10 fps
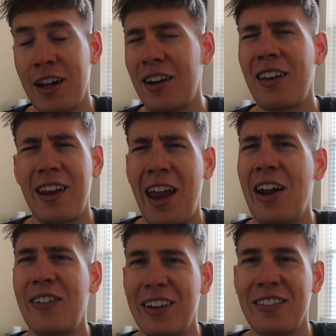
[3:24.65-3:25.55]
not
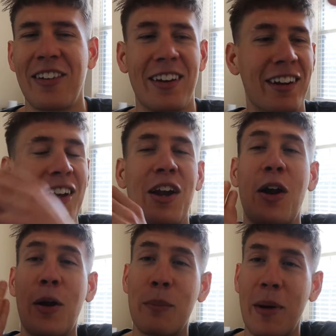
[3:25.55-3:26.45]
Harry and Ron,
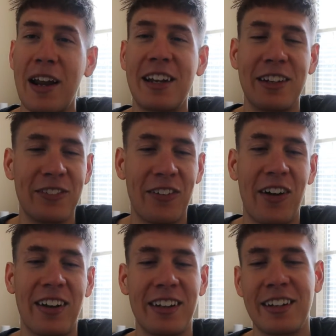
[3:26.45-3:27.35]
Hermione and
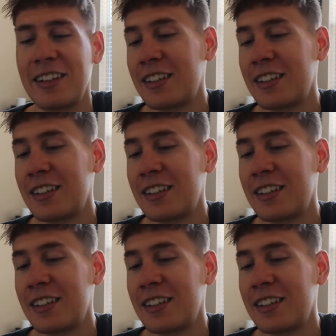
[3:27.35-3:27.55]
Ron,